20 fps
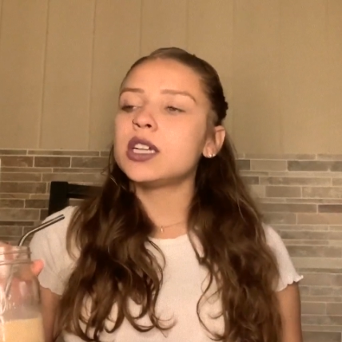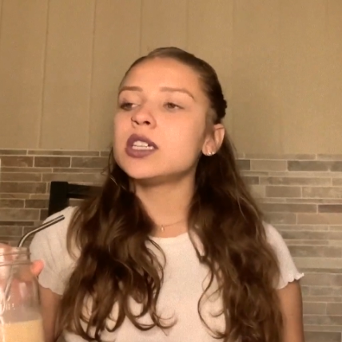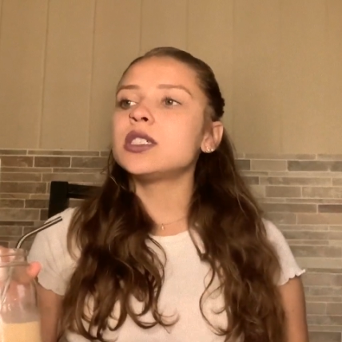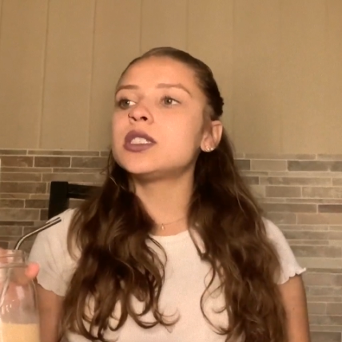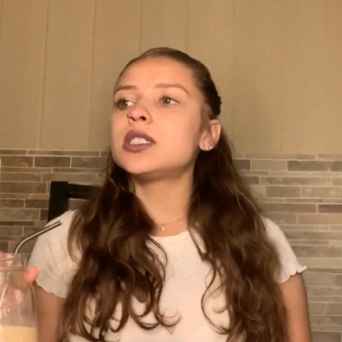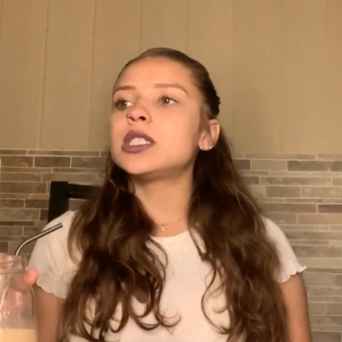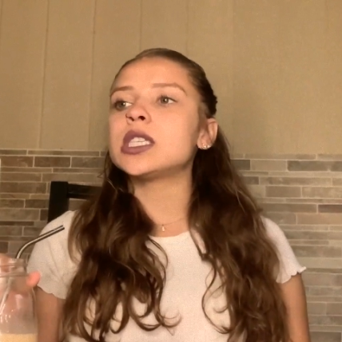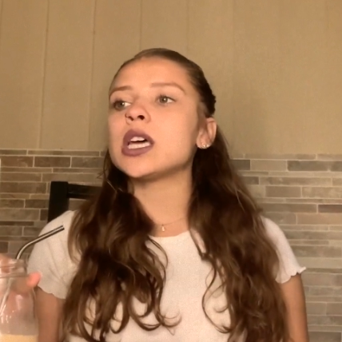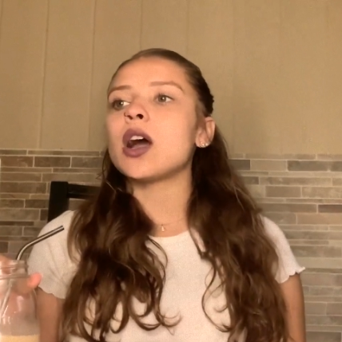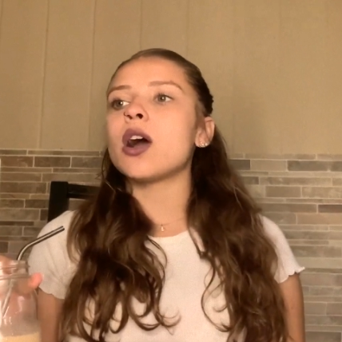
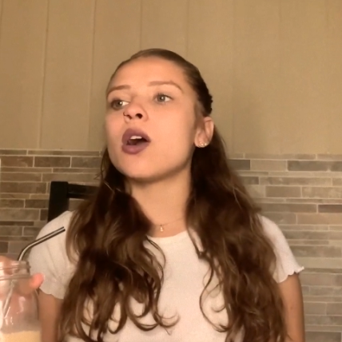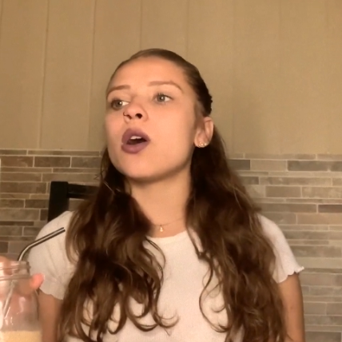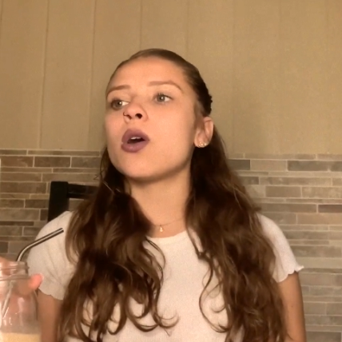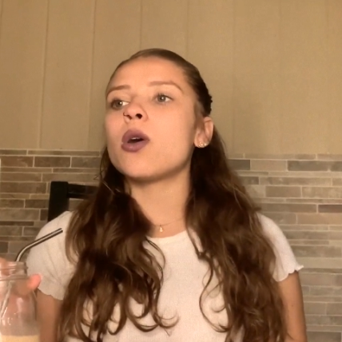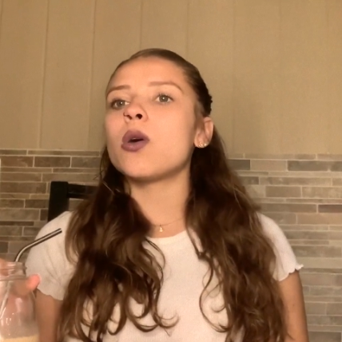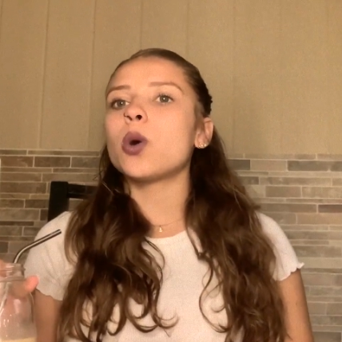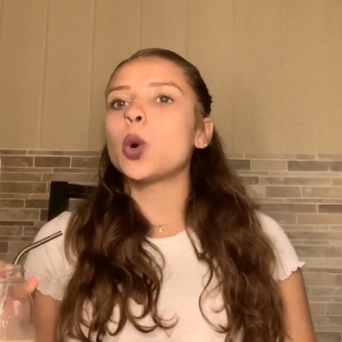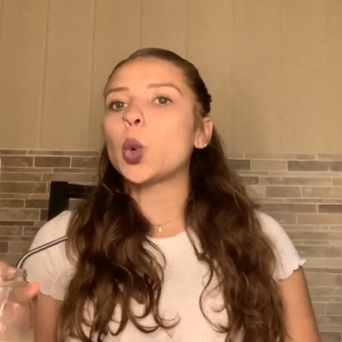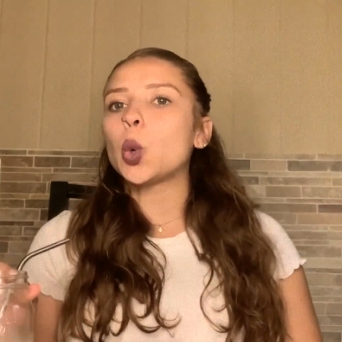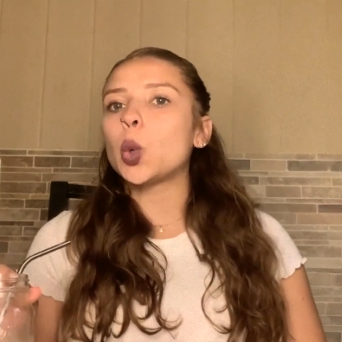
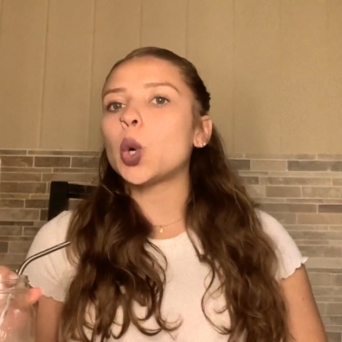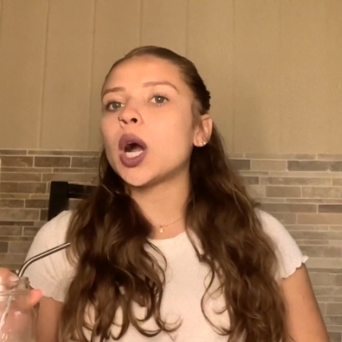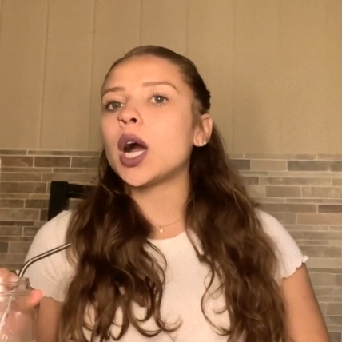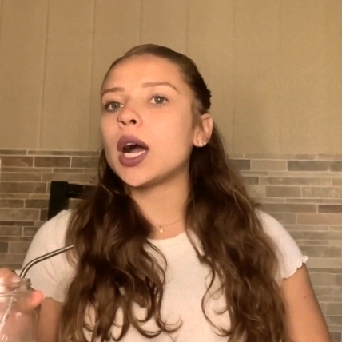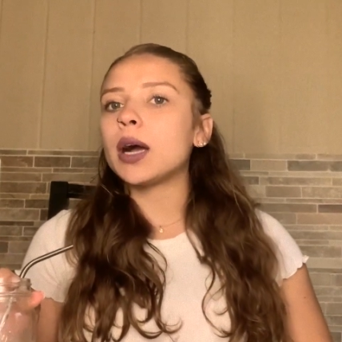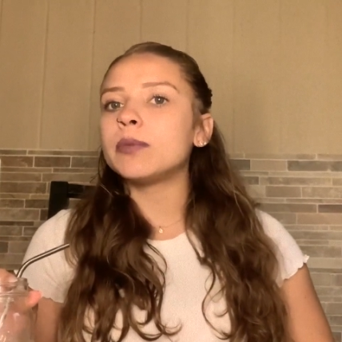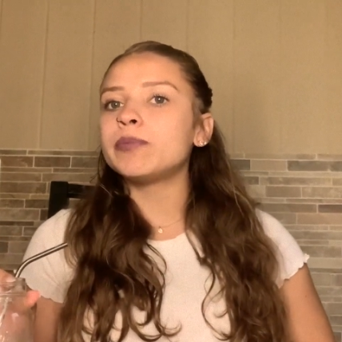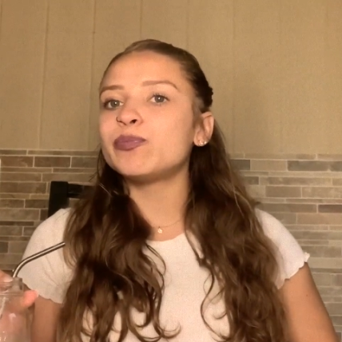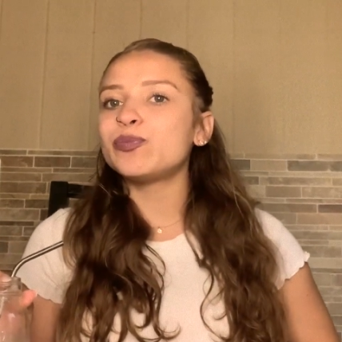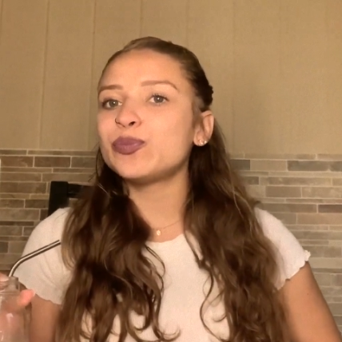So,
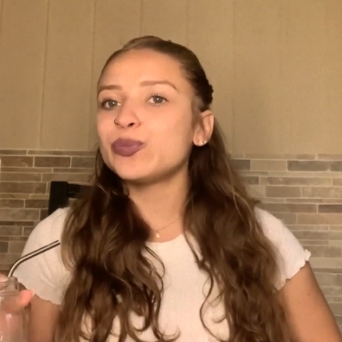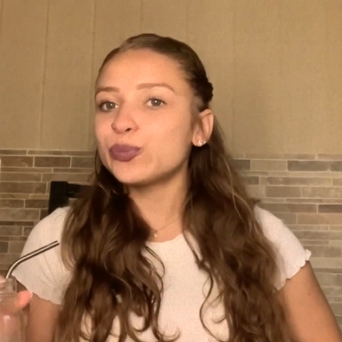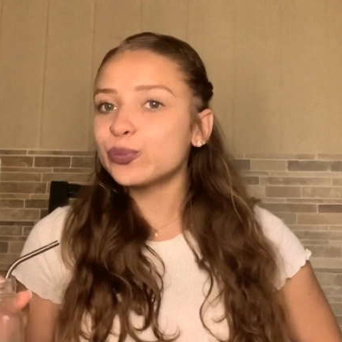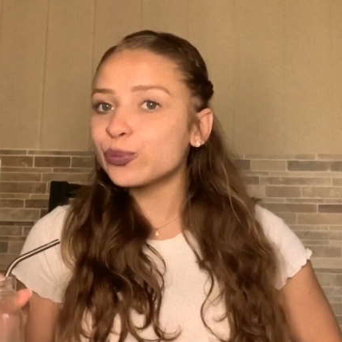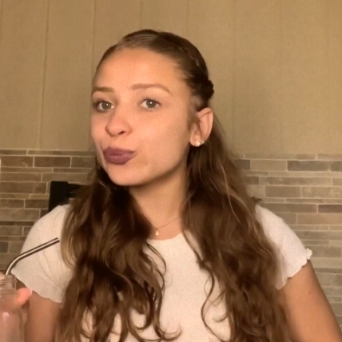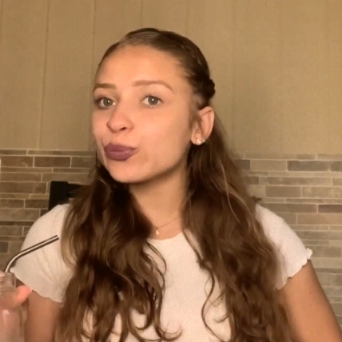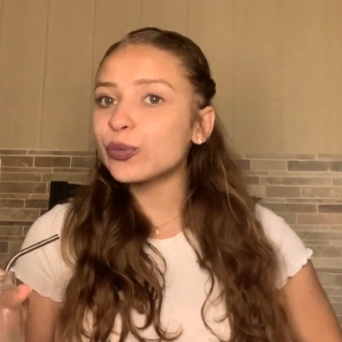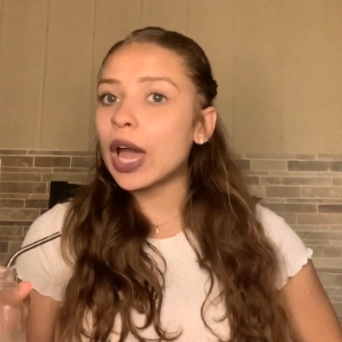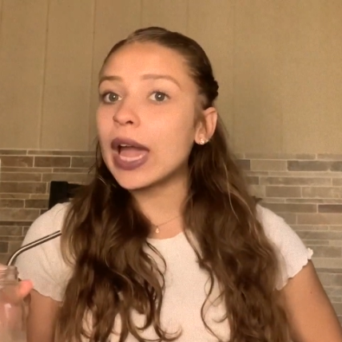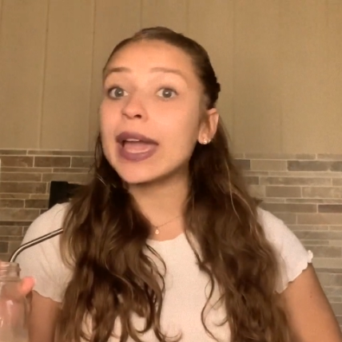
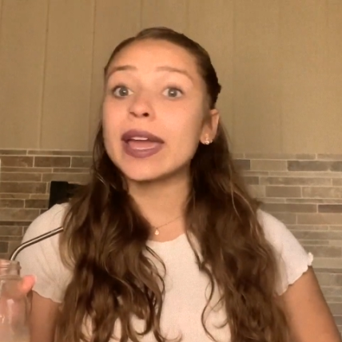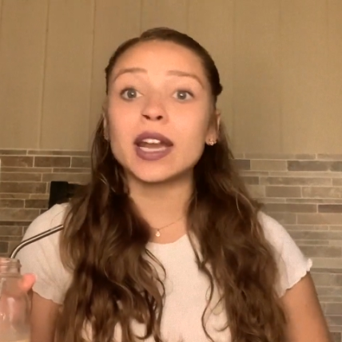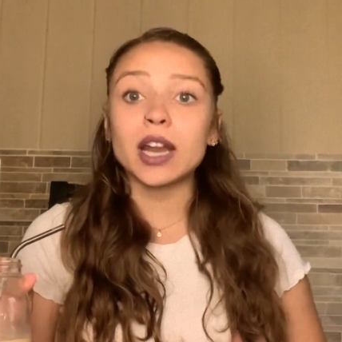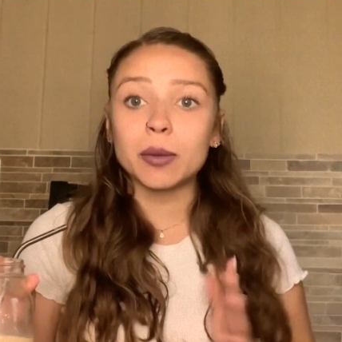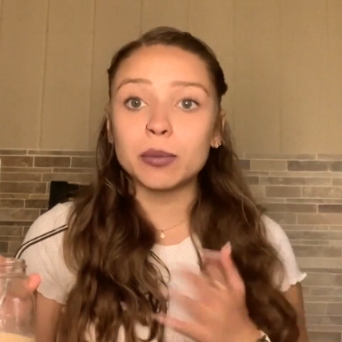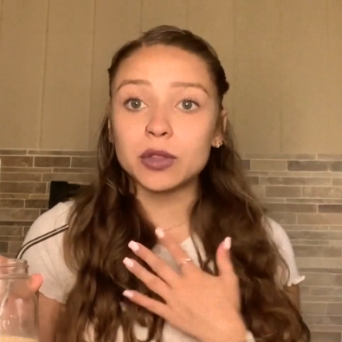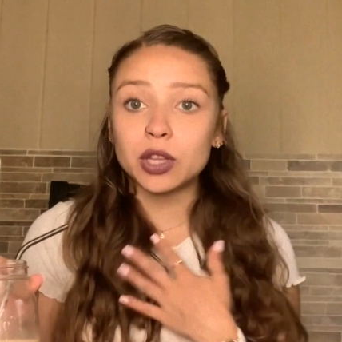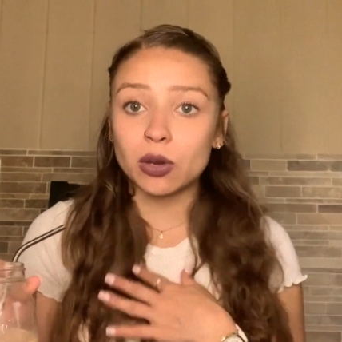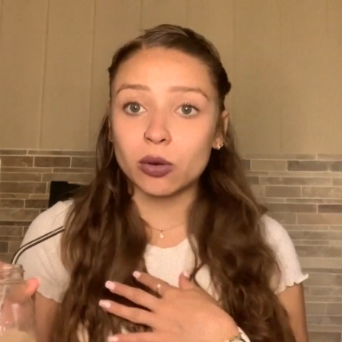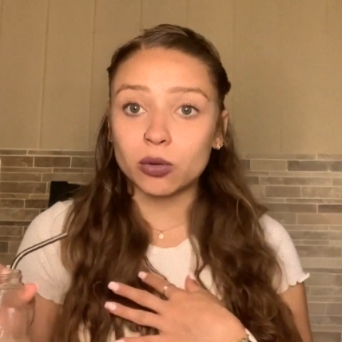and
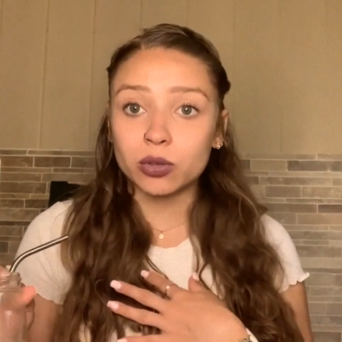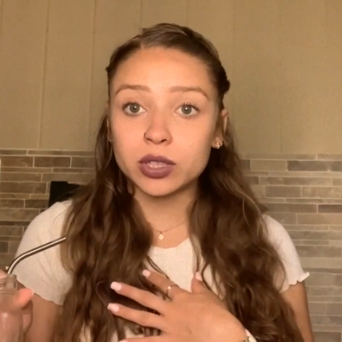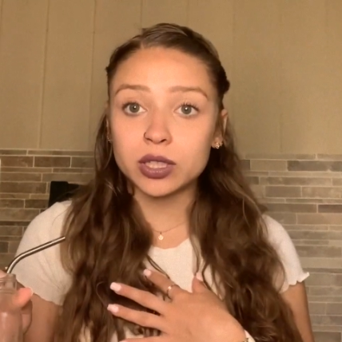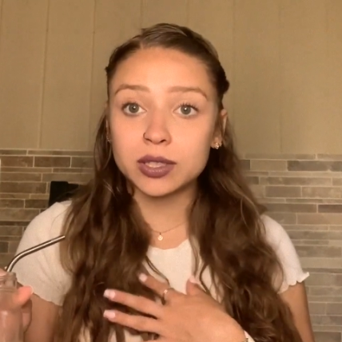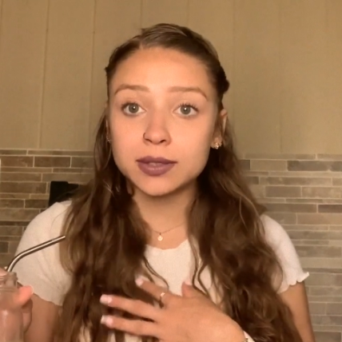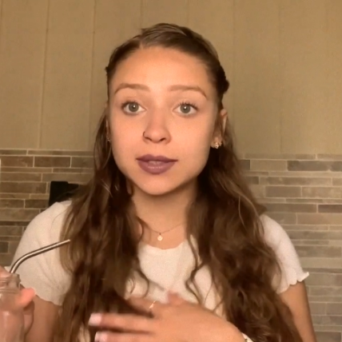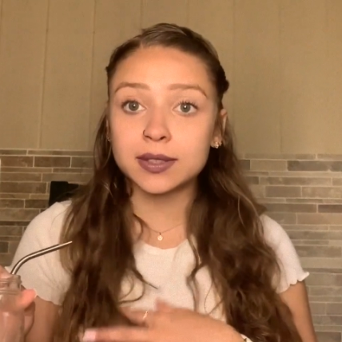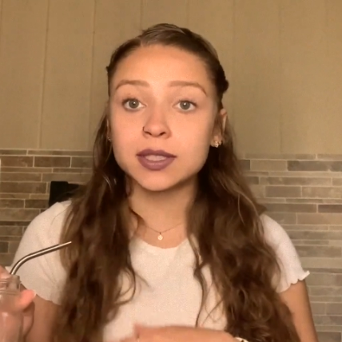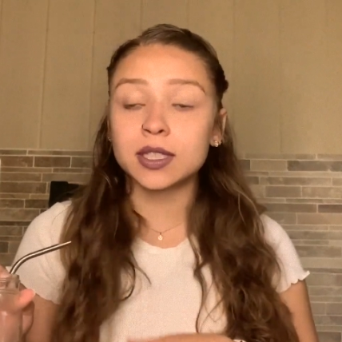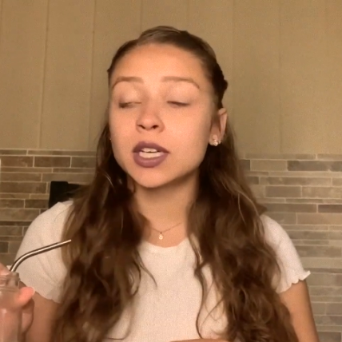I'm the
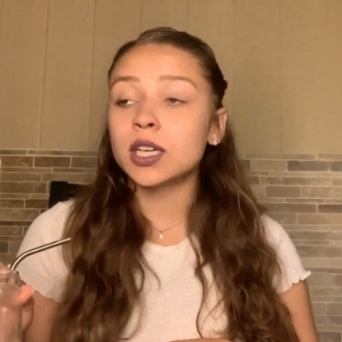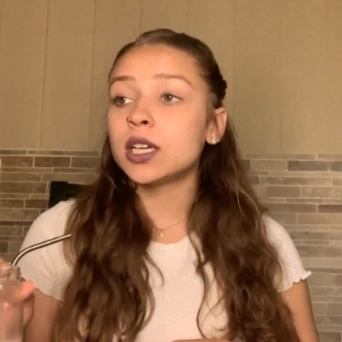oldest,